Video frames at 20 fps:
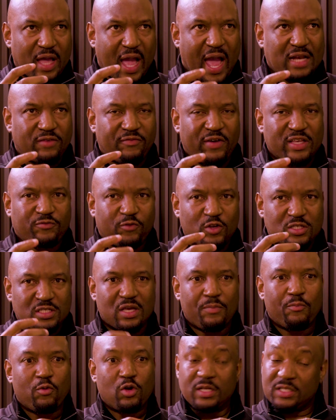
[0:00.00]
advice for
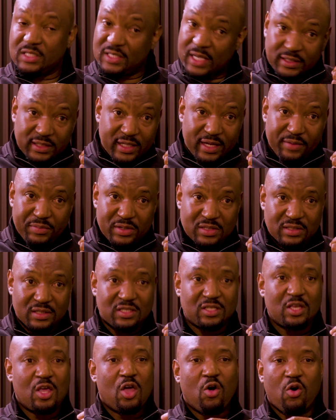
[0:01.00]
somebody starting a
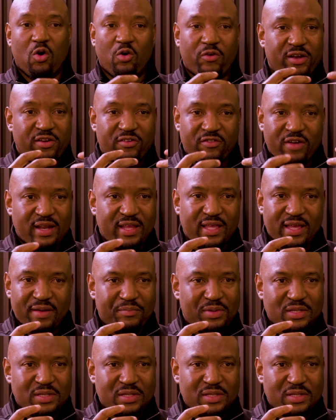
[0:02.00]
business, already running a